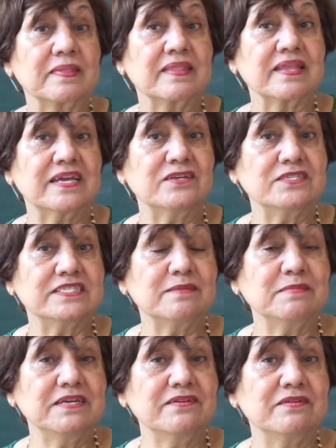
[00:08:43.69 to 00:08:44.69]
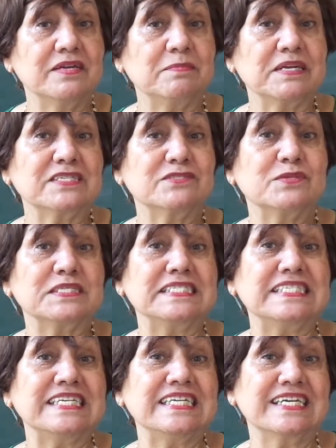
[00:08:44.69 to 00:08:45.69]
Can you tell me? It begins with
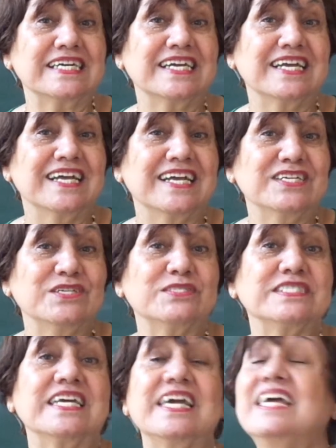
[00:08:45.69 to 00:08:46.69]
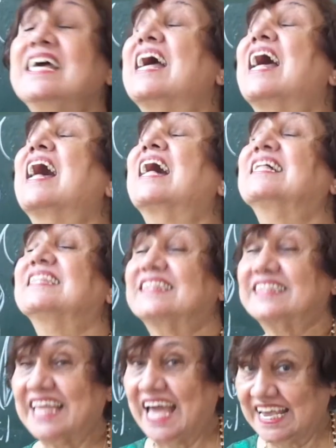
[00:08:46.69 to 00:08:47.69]
T. You say,
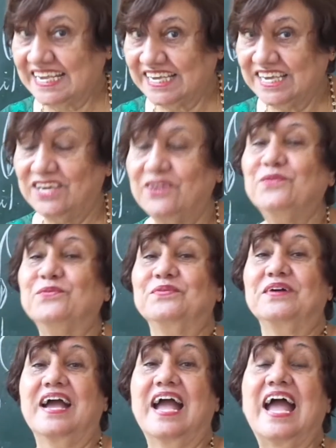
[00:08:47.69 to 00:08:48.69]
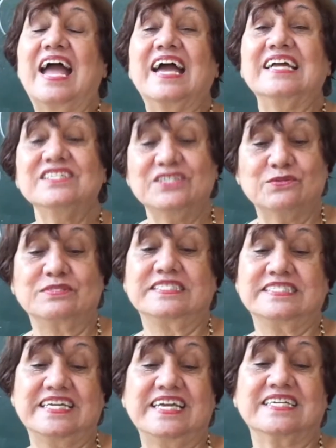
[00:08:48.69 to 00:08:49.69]
thank you. And you
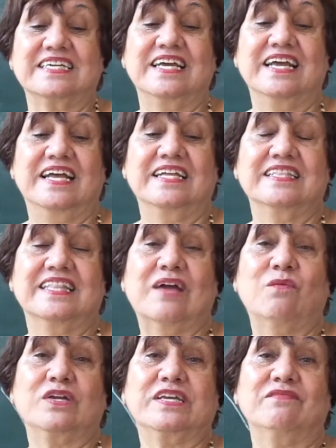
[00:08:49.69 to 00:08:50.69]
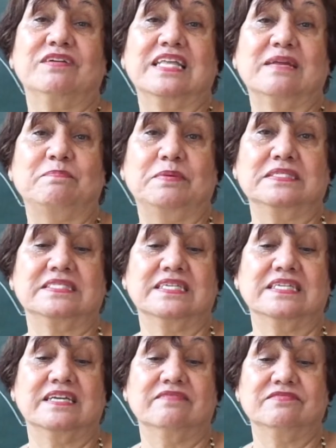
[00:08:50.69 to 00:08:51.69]
take whatever that
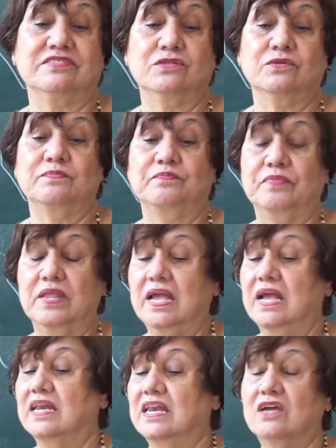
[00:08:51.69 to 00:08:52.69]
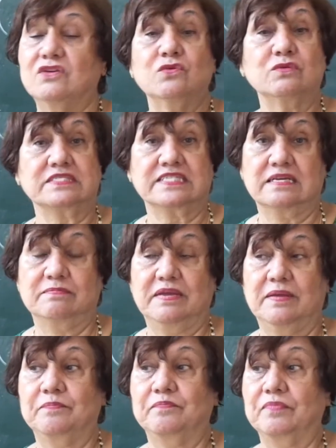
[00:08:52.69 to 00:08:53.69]
person gives you. Now you tell me,
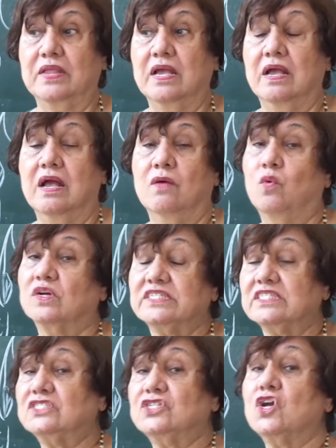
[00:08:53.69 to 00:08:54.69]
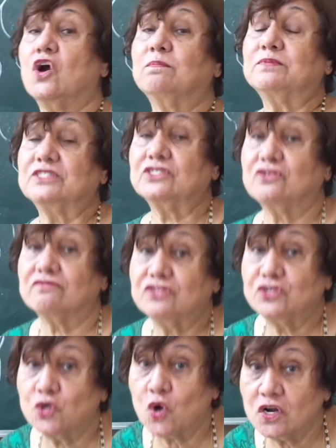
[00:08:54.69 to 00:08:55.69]
what is the opposite of
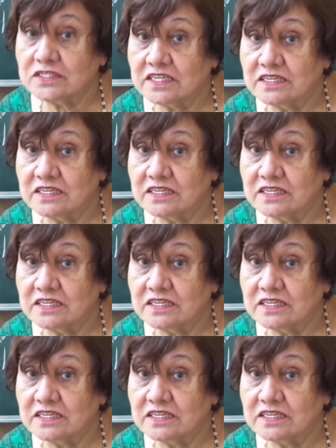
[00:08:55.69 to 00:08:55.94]
short?